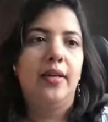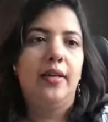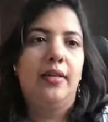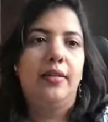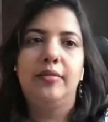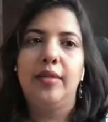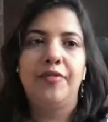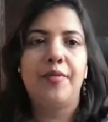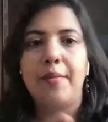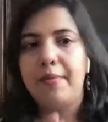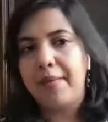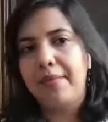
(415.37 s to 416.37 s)
if
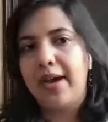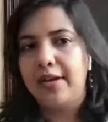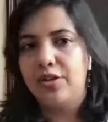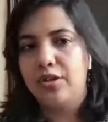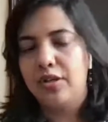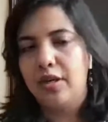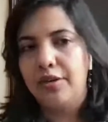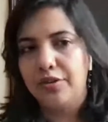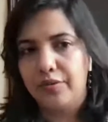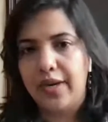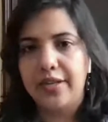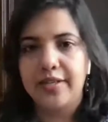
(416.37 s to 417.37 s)
my mom had
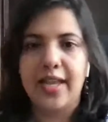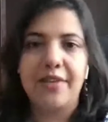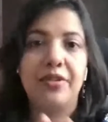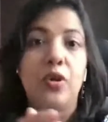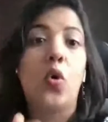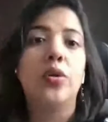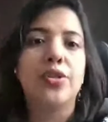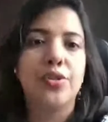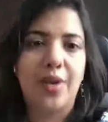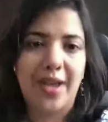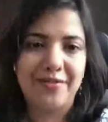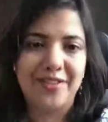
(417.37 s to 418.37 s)
arthritis, I will
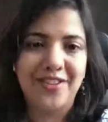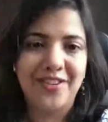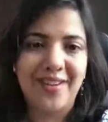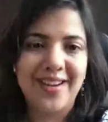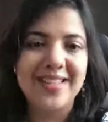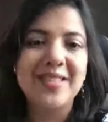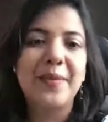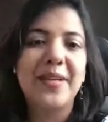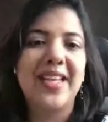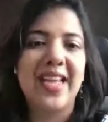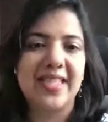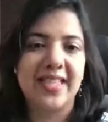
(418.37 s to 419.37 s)
also have arthritis. But
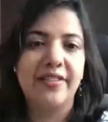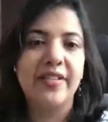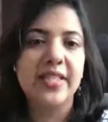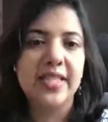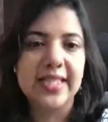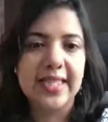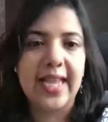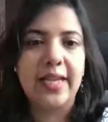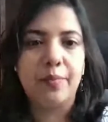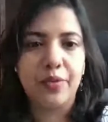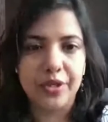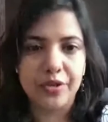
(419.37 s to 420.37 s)
yes, there is a
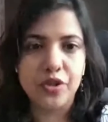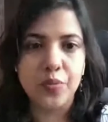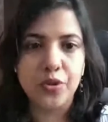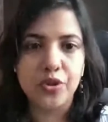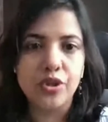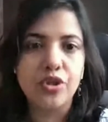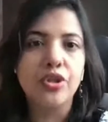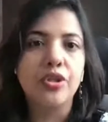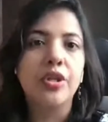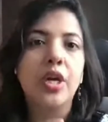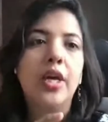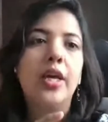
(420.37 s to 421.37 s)
slight
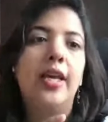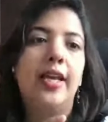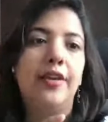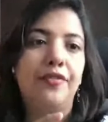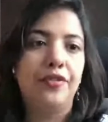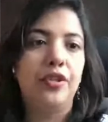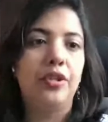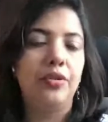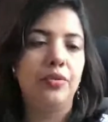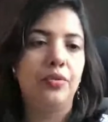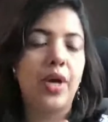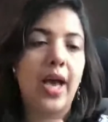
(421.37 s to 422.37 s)
predisposition if
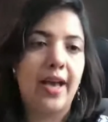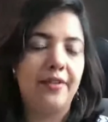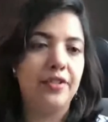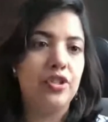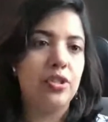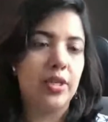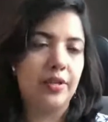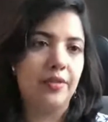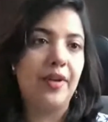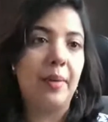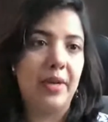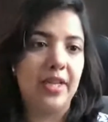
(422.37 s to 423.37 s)
you have a
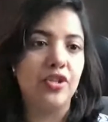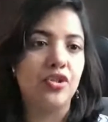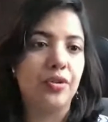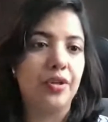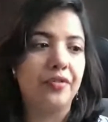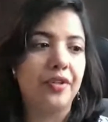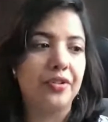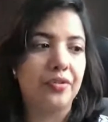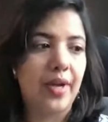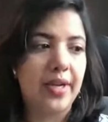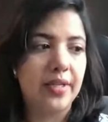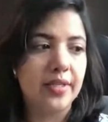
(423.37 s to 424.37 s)
family history of
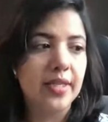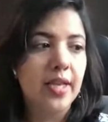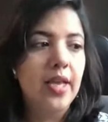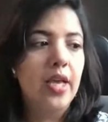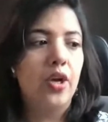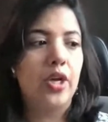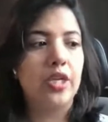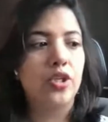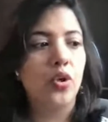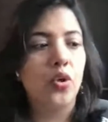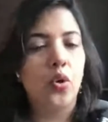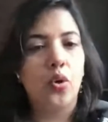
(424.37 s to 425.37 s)
arthritis. Okay,
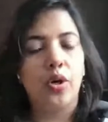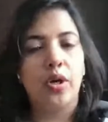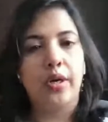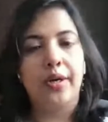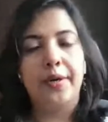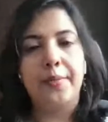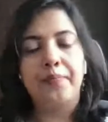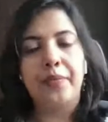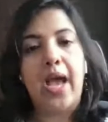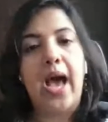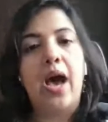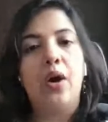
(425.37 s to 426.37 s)
so
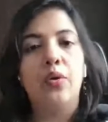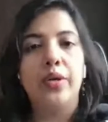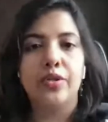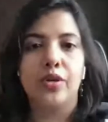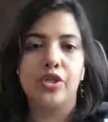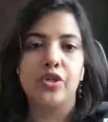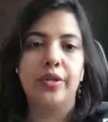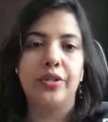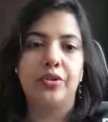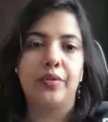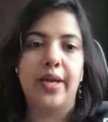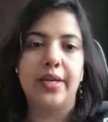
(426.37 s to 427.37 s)
how is
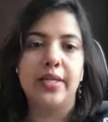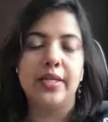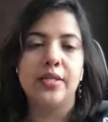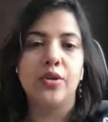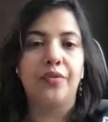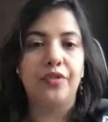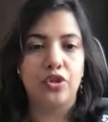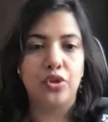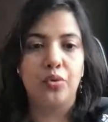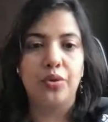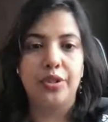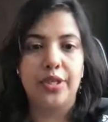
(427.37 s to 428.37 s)
osteoarthritis of the
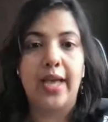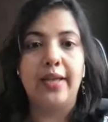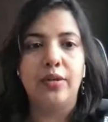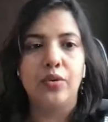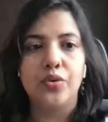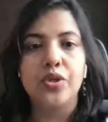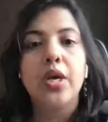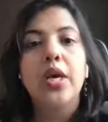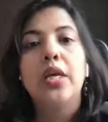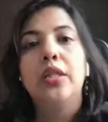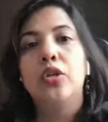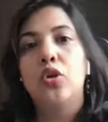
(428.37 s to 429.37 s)
shoulder diagnosed?
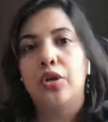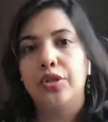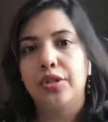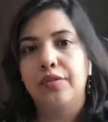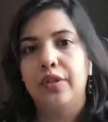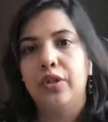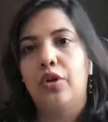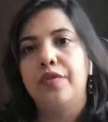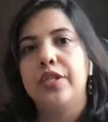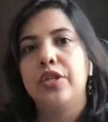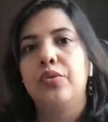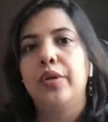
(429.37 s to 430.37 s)
The doctor will
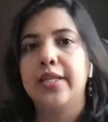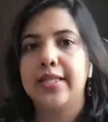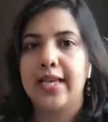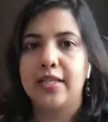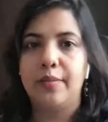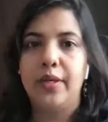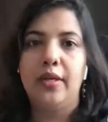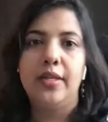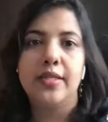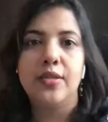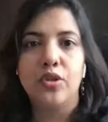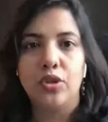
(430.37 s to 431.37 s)
obviously do an assessment,
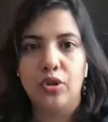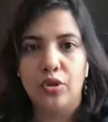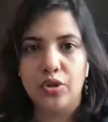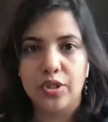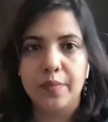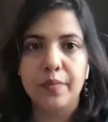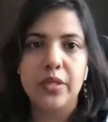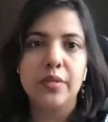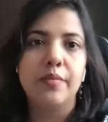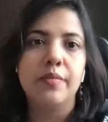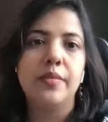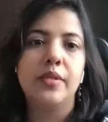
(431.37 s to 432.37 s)
listen to your
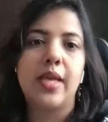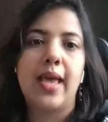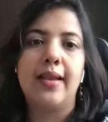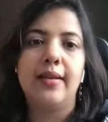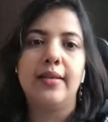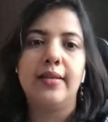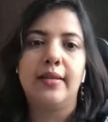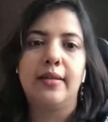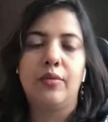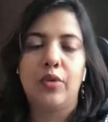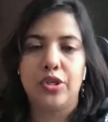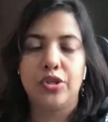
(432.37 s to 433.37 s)
symptoms and
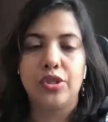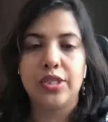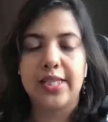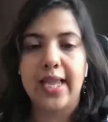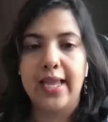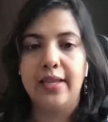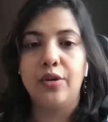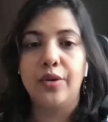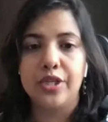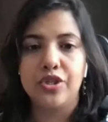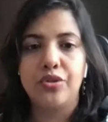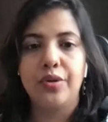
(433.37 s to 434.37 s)
what you're saying, your
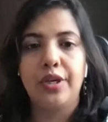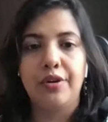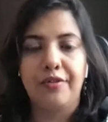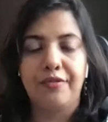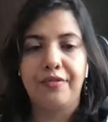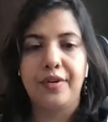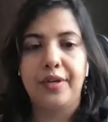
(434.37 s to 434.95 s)
history of